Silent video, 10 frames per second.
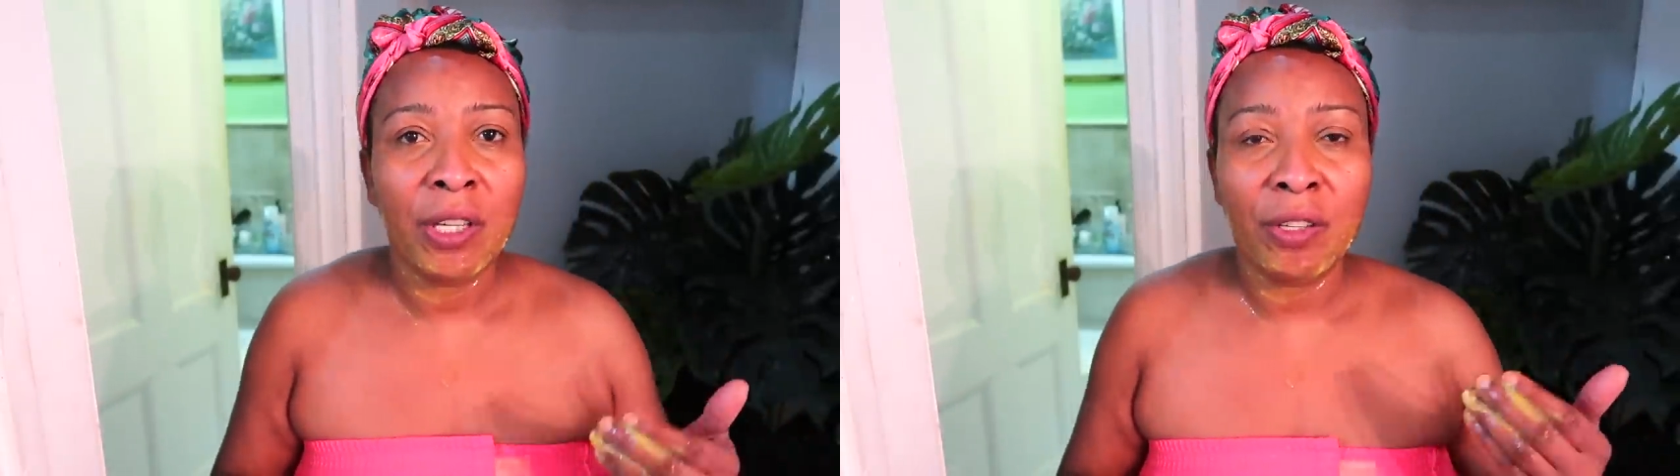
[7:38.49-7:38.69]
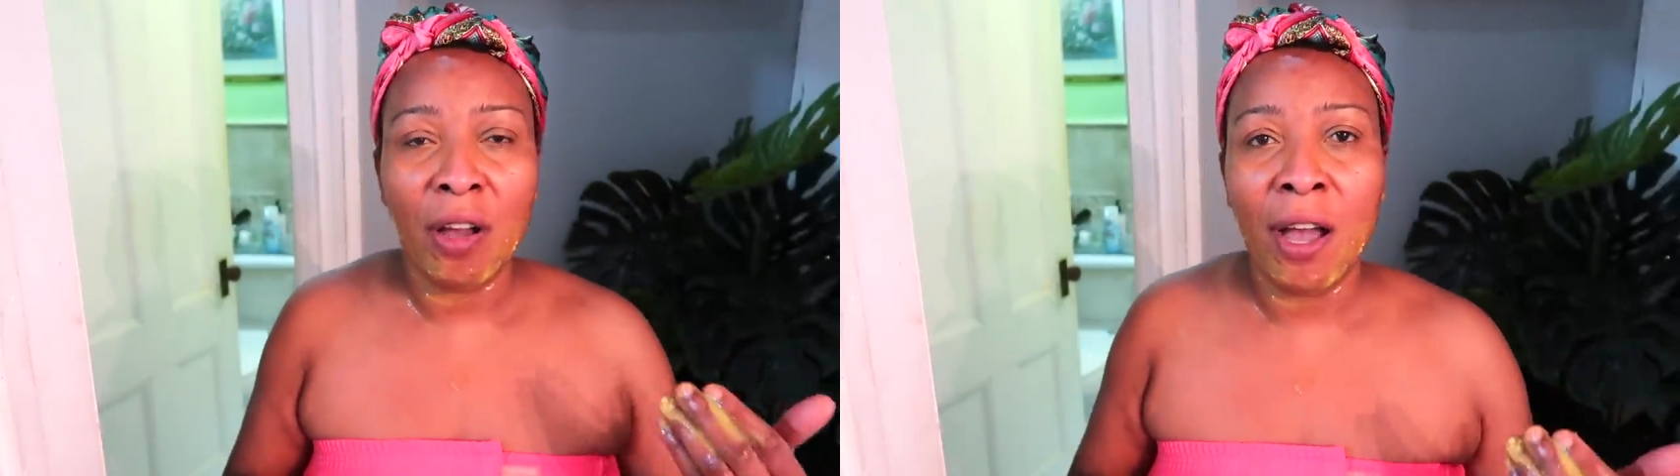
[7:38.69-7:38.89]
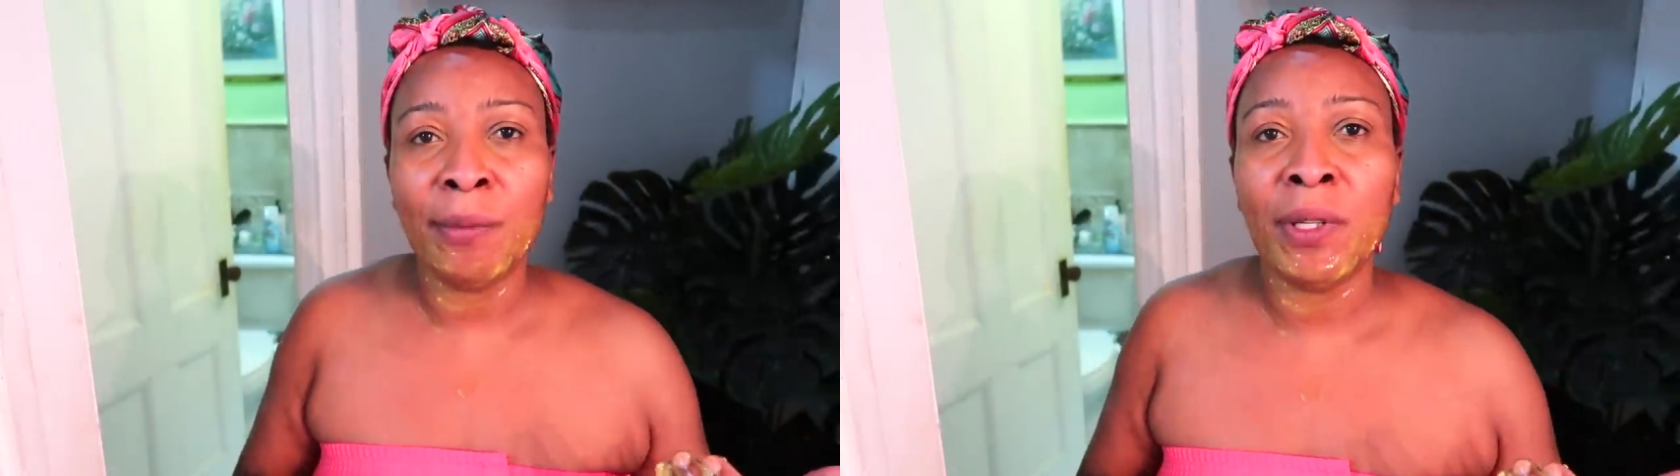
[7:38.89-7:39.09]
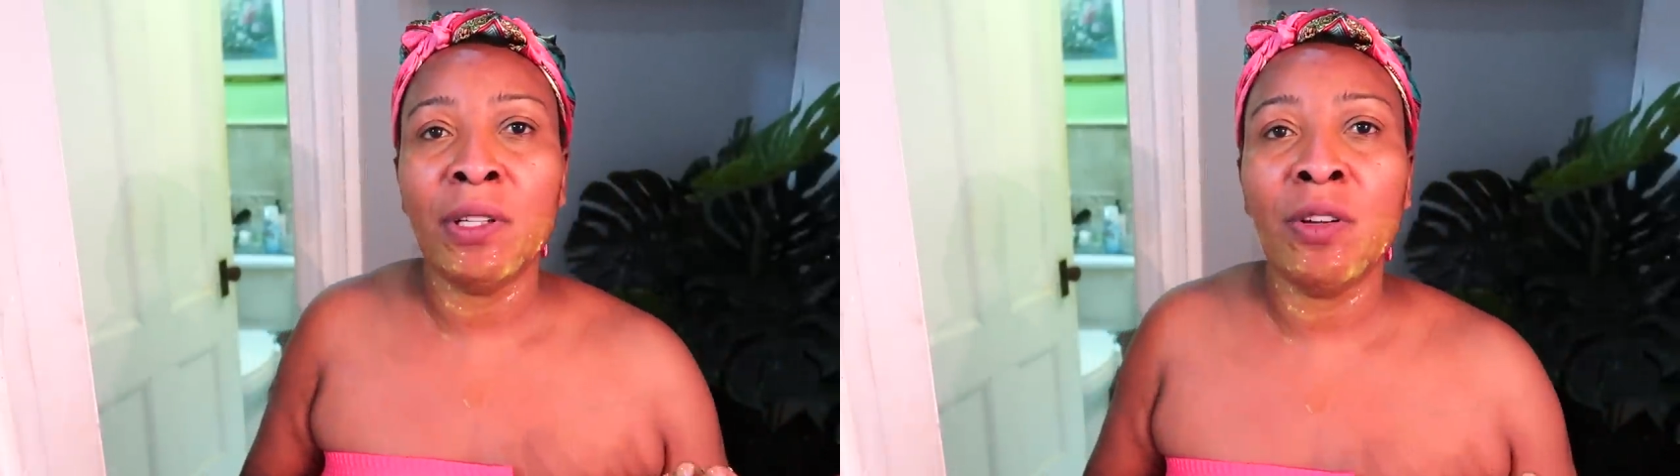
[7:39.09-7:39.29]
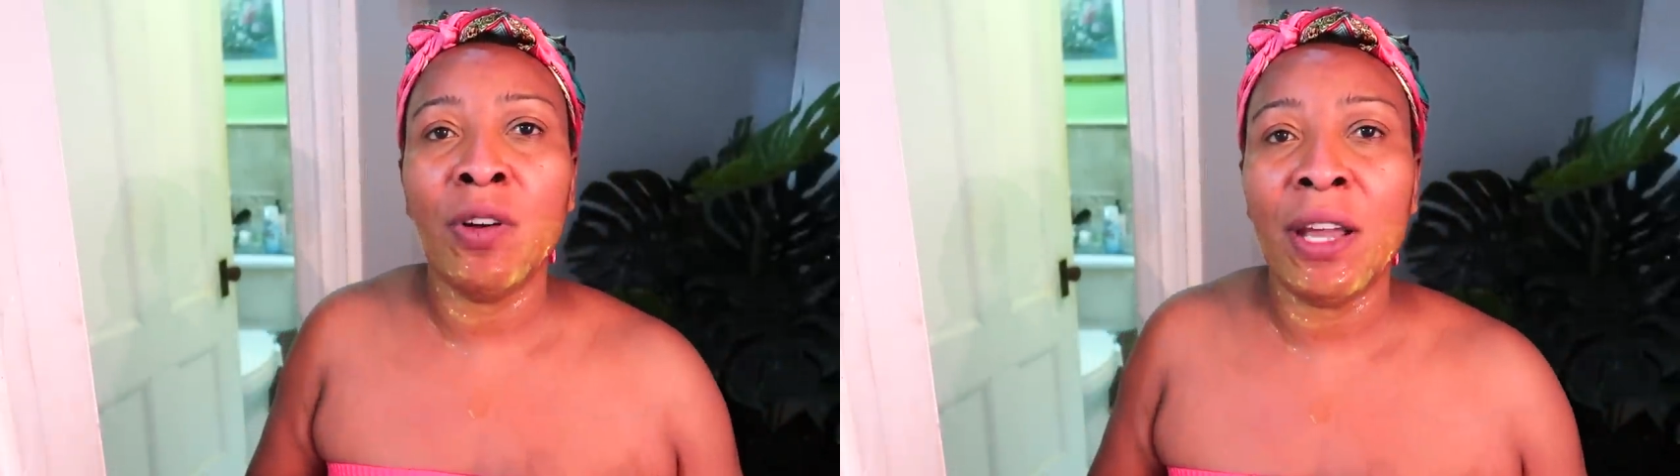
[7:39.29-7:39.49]
So I'm going
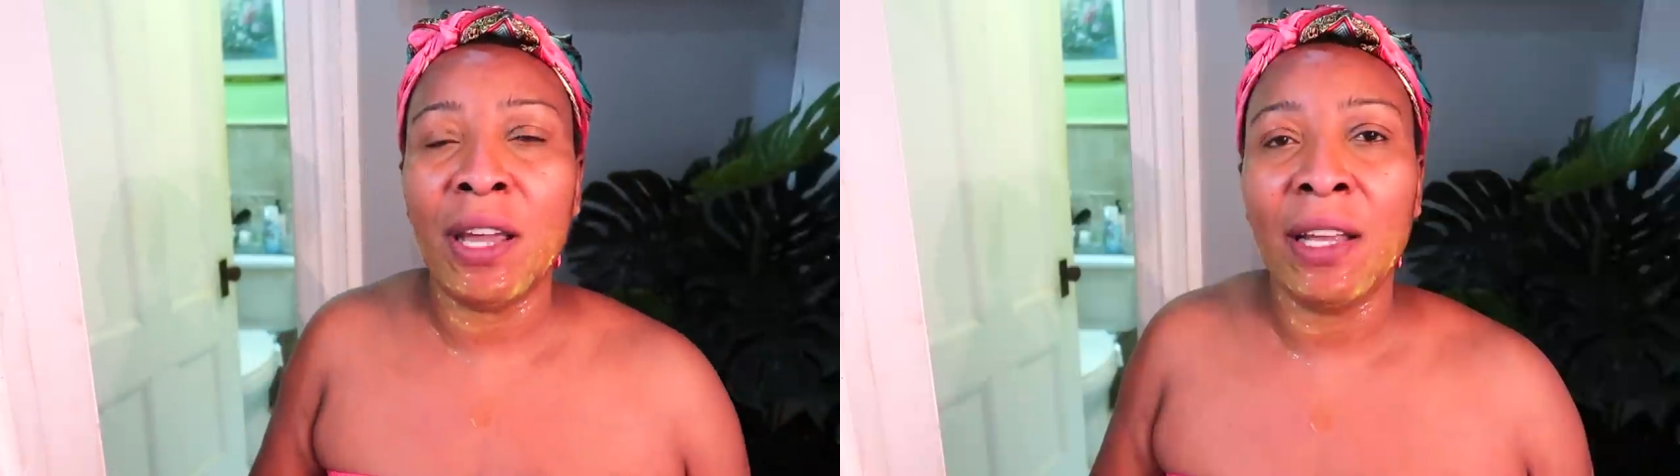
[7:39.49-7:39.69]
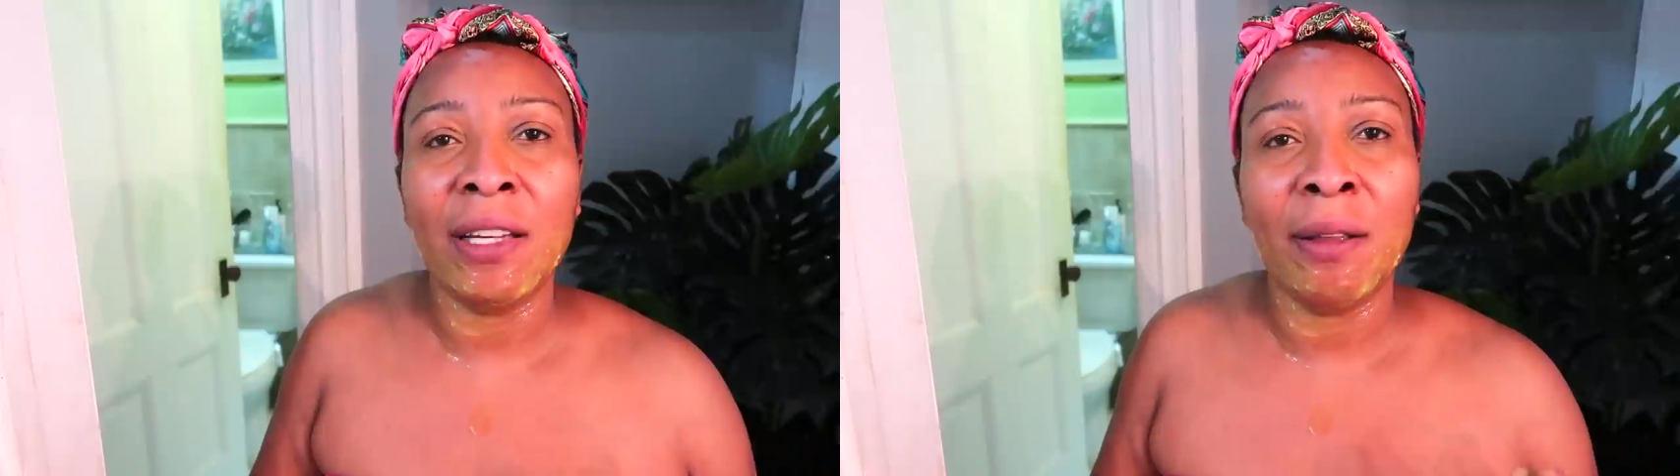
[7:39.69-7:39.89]
to go ahead.